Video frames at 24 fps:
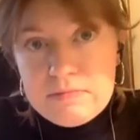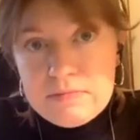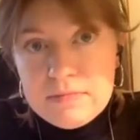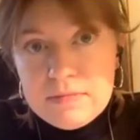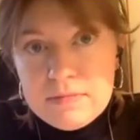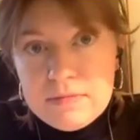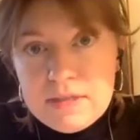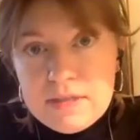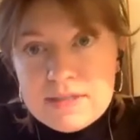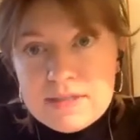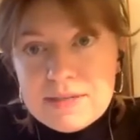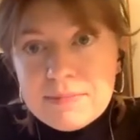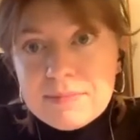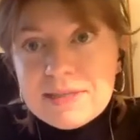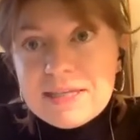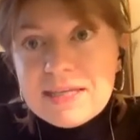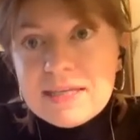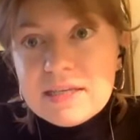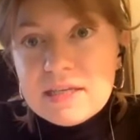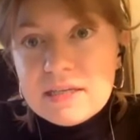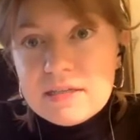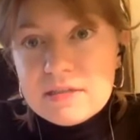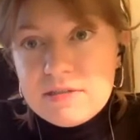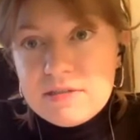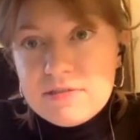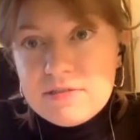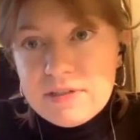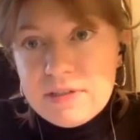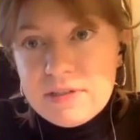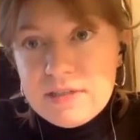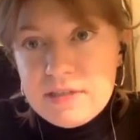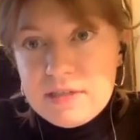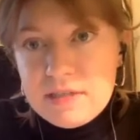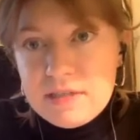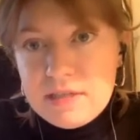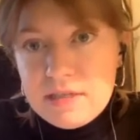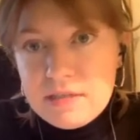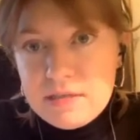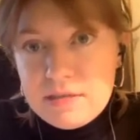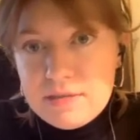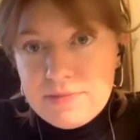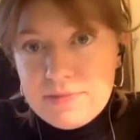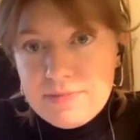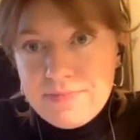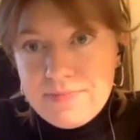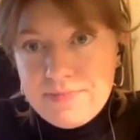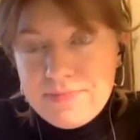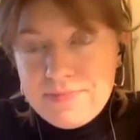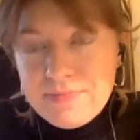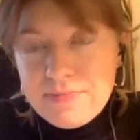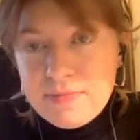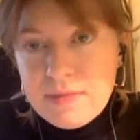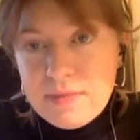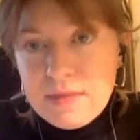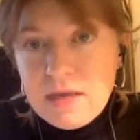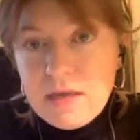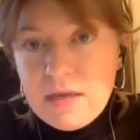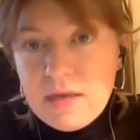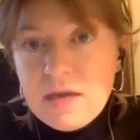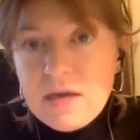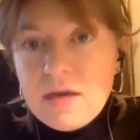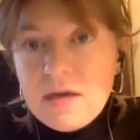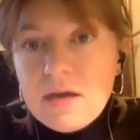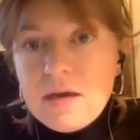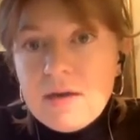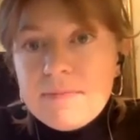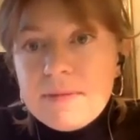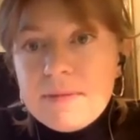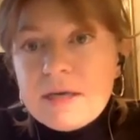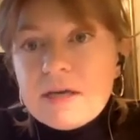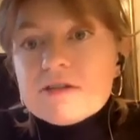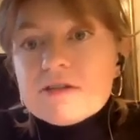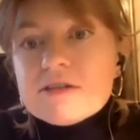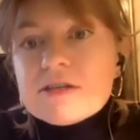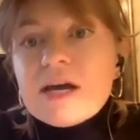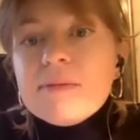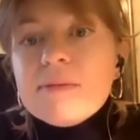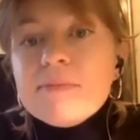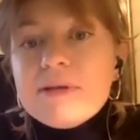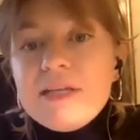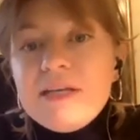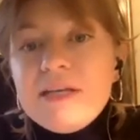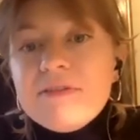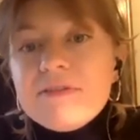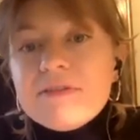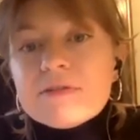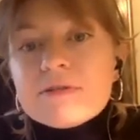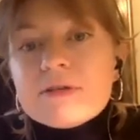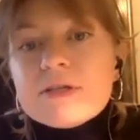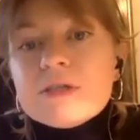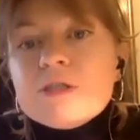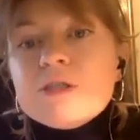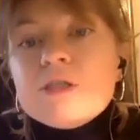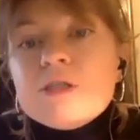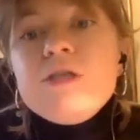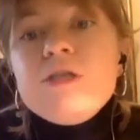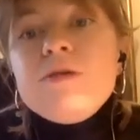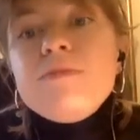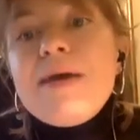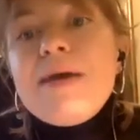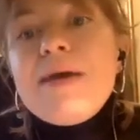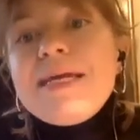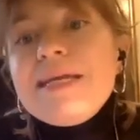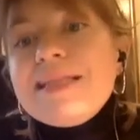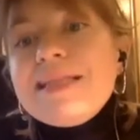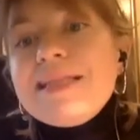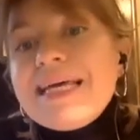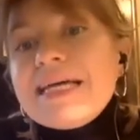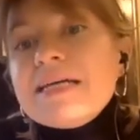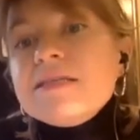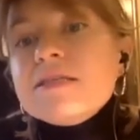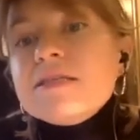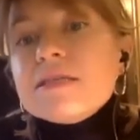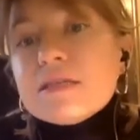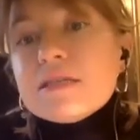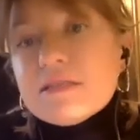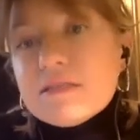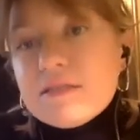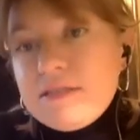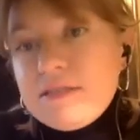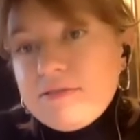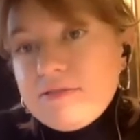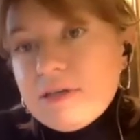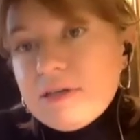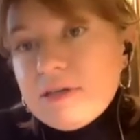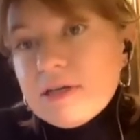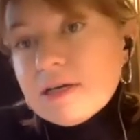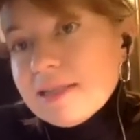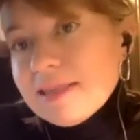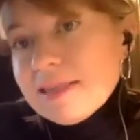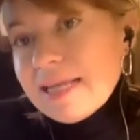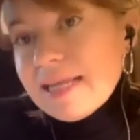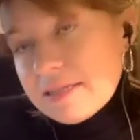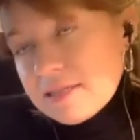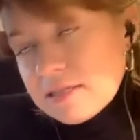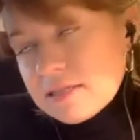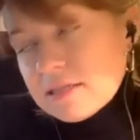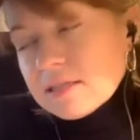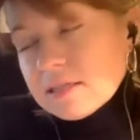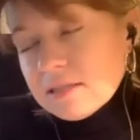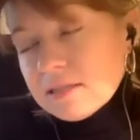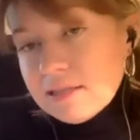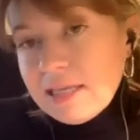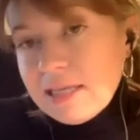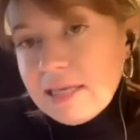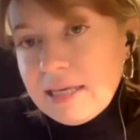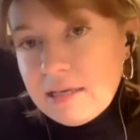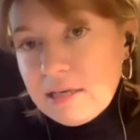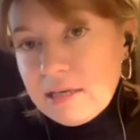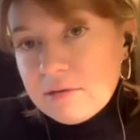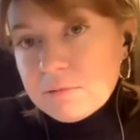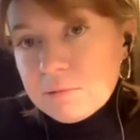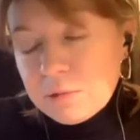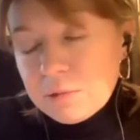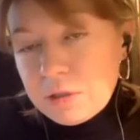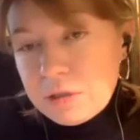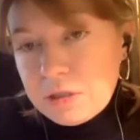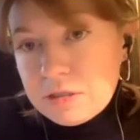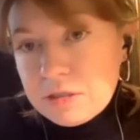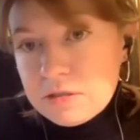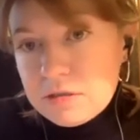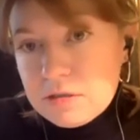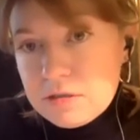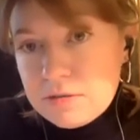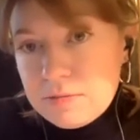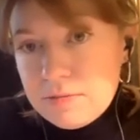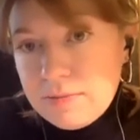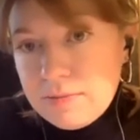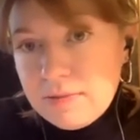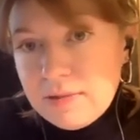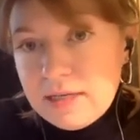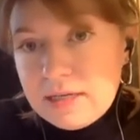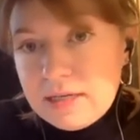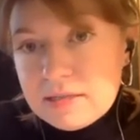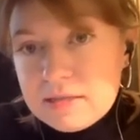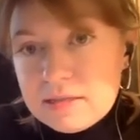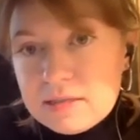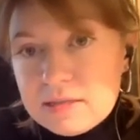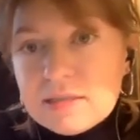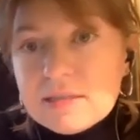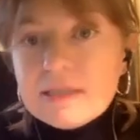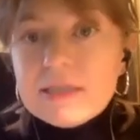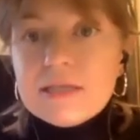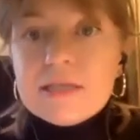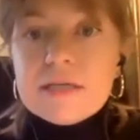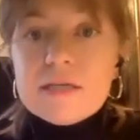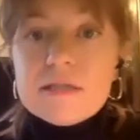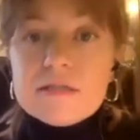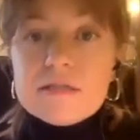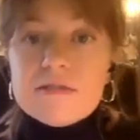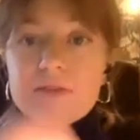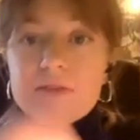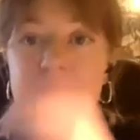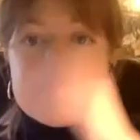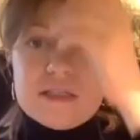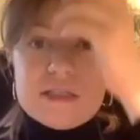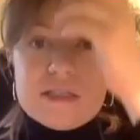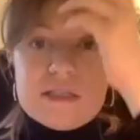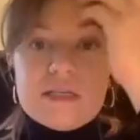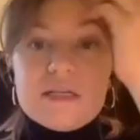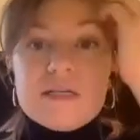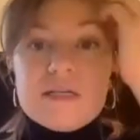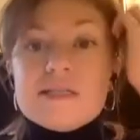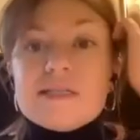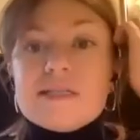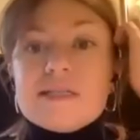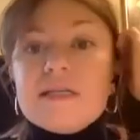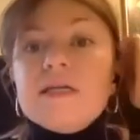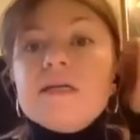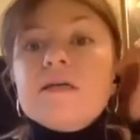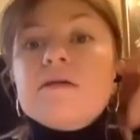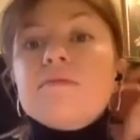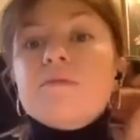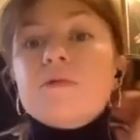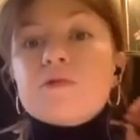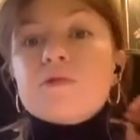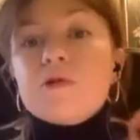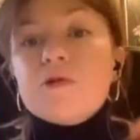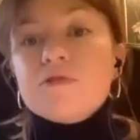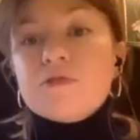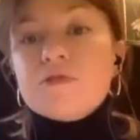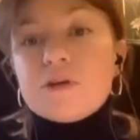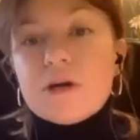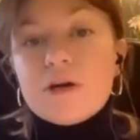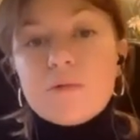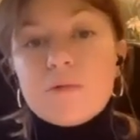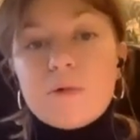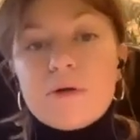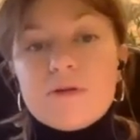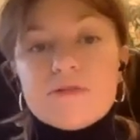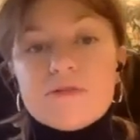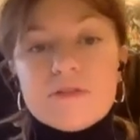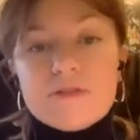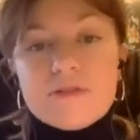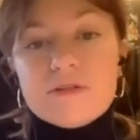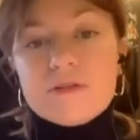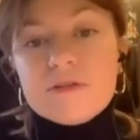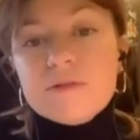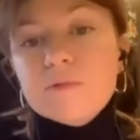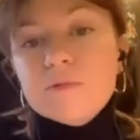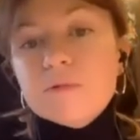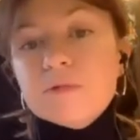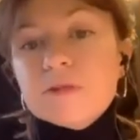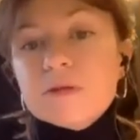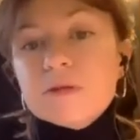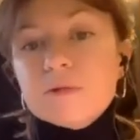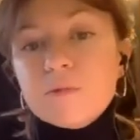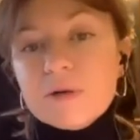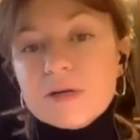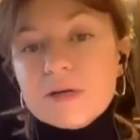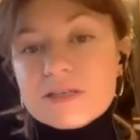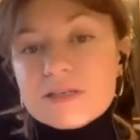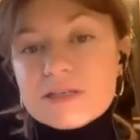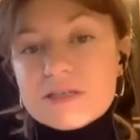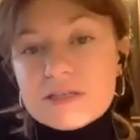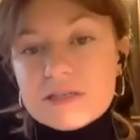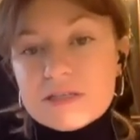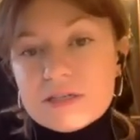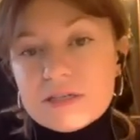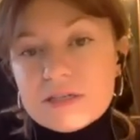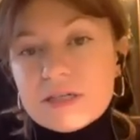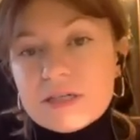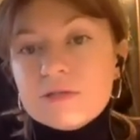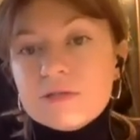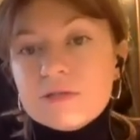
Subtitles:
some linking devices, because I believe there are too many lexical linking words, lexical linking devices, like moreover, however, the ones that are in